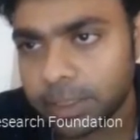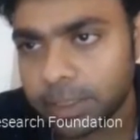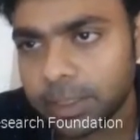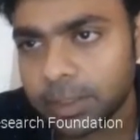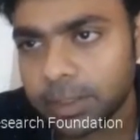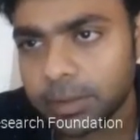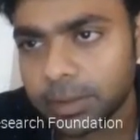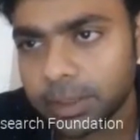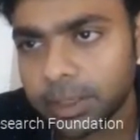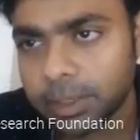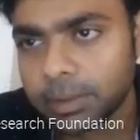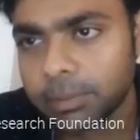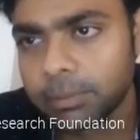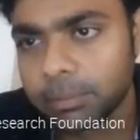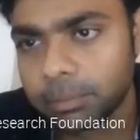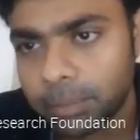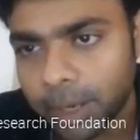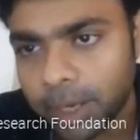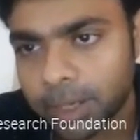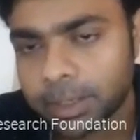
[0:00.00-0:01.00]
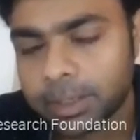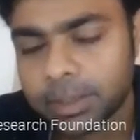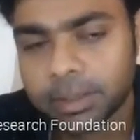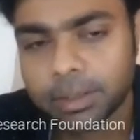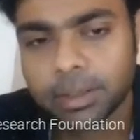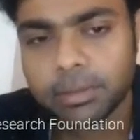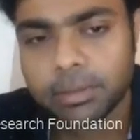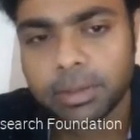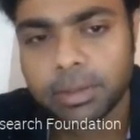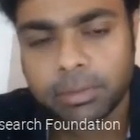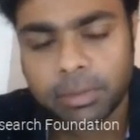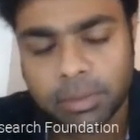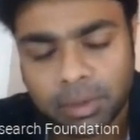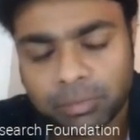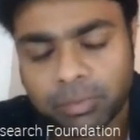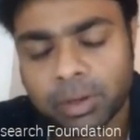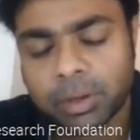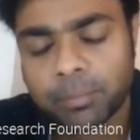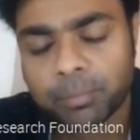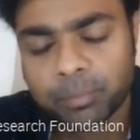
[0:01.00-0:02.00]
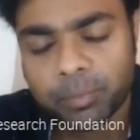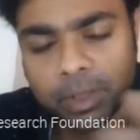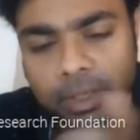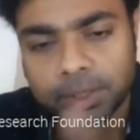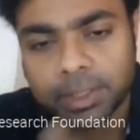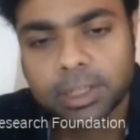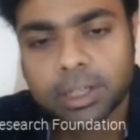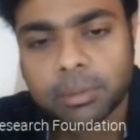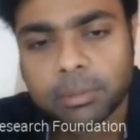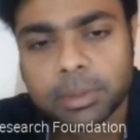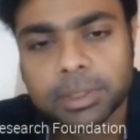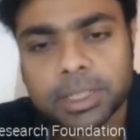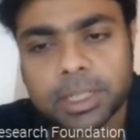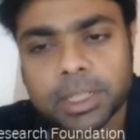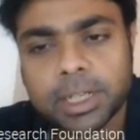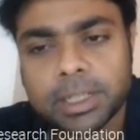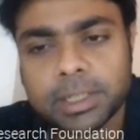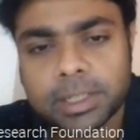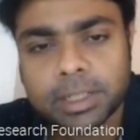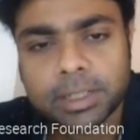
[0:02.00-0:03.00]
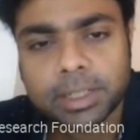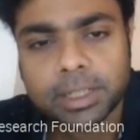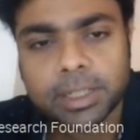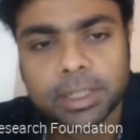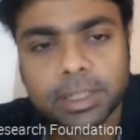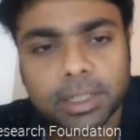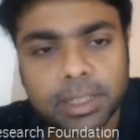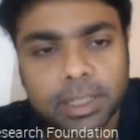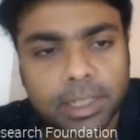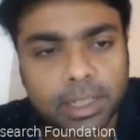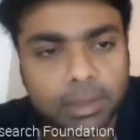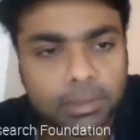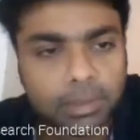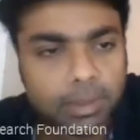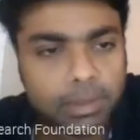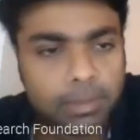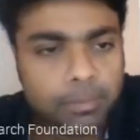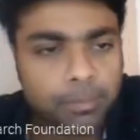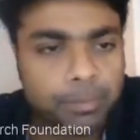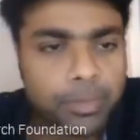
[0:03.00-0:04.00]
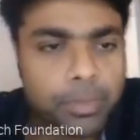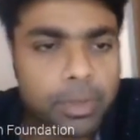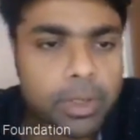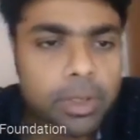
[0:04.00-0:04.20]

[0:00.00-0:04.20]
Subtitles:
at the banker level, at the commercial entity level.